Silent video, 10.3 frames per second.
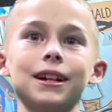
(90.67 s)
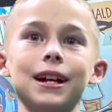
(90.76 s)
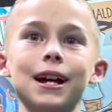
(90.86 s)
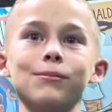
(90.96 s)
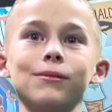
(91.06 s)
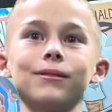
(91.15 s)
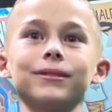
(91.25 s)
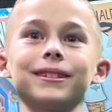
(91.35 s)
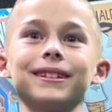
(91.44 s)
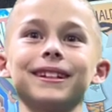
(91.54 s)
Abel
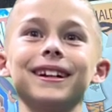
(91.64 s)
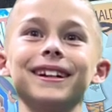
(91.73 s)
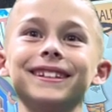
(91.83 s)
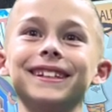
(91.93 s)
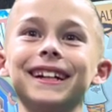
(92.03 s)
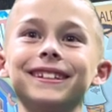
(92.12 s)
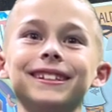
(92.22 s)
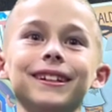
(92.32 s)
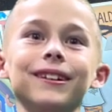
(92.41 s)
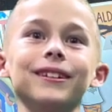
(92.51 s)

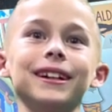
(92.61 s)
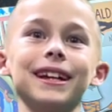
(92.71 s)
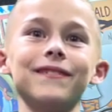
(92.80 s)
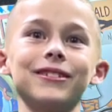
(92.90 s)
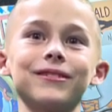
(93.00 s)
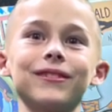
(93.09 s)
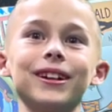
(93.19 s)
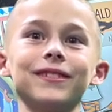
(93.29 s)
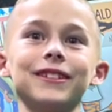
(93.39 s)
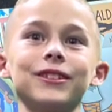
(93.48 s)
Atencio, and Miss
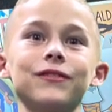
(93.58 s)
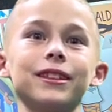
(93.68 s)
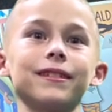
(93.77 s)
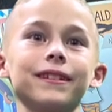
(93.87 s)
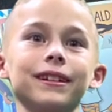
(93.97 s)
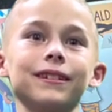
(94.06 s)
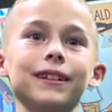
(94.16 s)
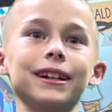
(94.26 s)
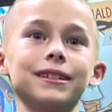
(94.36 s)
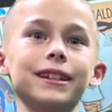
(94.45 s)
Rodman's fifth grade
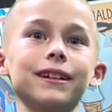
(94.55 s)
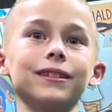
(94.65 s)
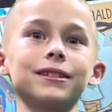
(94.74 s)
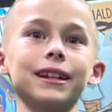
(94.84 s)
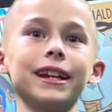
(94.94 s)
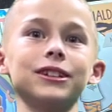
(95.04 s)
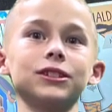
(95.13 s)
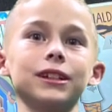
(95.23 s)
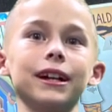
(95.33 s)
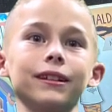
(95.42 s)
class, Nicholas
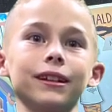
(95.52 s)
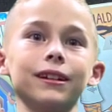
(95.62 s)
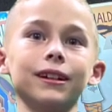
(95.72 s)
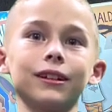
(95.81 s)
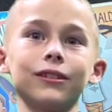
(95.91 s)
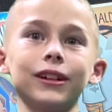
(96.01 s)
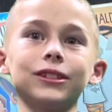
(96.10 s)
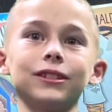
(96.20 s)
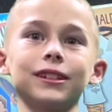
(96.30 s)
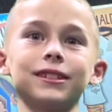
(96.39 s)
Anginelli.
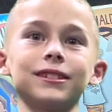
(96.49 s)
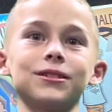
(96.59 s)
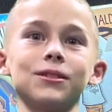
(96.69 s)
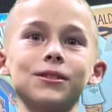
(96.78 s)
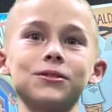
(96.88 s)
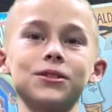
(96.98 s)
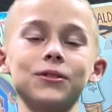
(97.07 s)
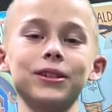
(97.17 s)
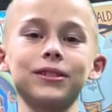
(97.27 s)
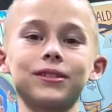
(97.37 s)
Congratulations to those
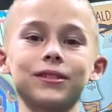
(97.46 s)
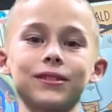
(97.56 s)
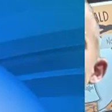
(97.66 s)
students.